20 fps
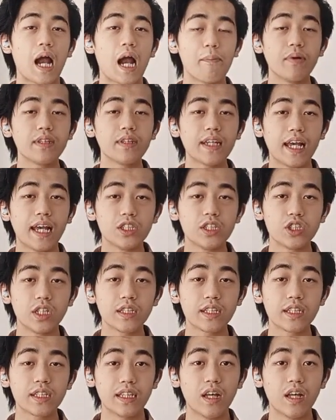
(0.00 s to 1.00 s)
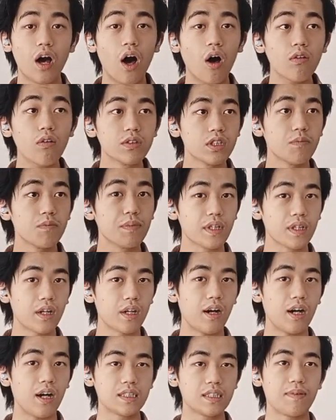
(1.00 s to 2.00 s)
hypertension can also be
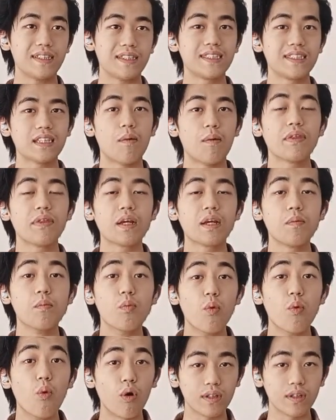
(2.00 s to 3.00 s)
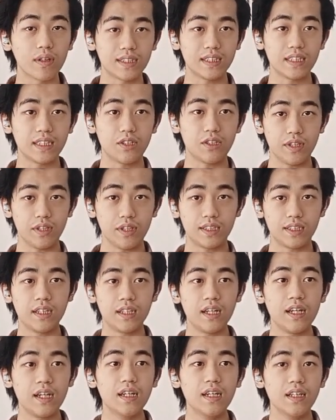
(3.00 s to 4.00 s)
caused by something more
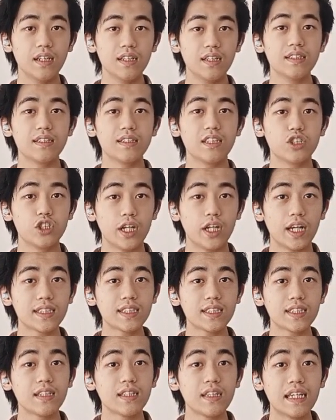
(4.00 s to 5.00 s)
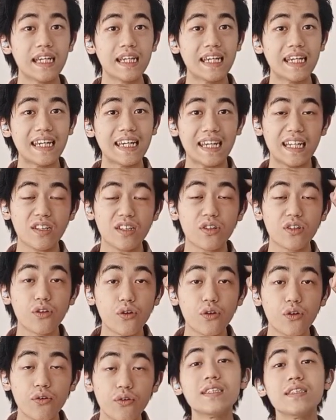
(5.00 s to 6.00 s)
serious, such as
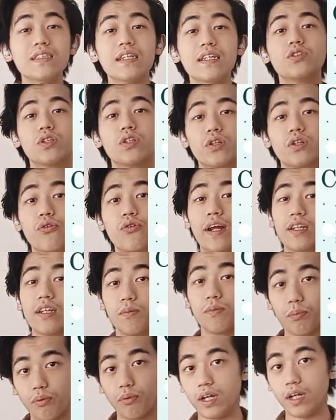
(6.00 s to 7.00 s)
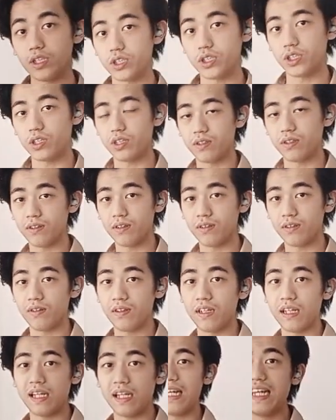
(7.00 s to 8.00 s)
increased intracranial pressure.
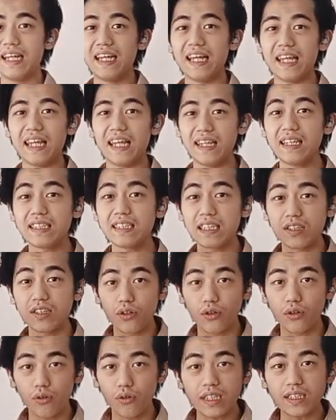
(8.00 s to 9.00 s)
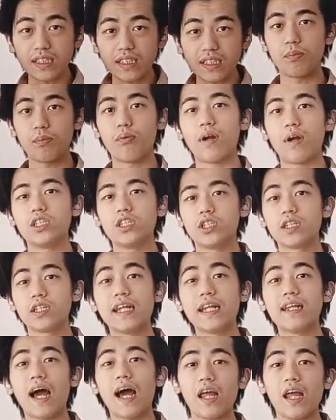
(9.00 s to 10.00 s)
This increase in pressure
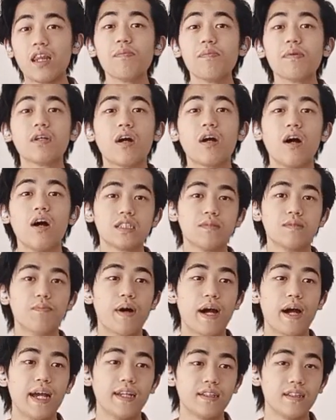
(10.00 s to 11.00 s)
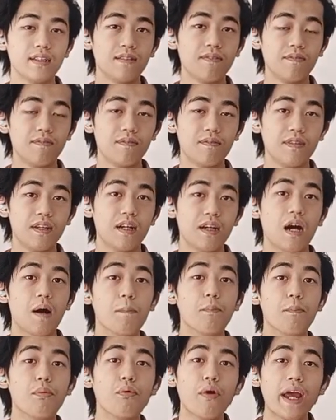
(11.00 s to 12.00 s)
can either be caused by
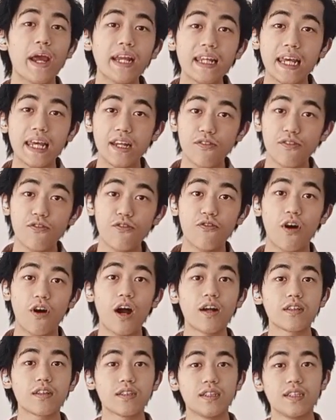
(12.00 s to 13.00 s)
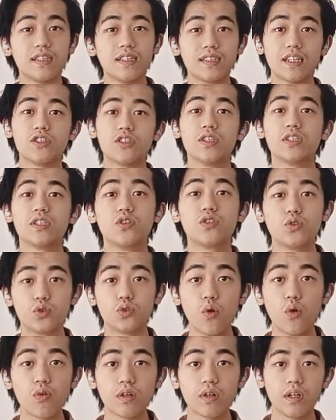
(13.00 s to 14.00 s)
a brain infarct, such as
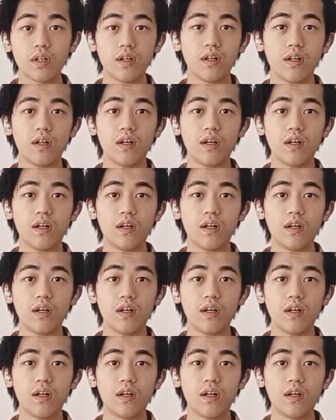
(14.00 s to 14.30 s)
stroke,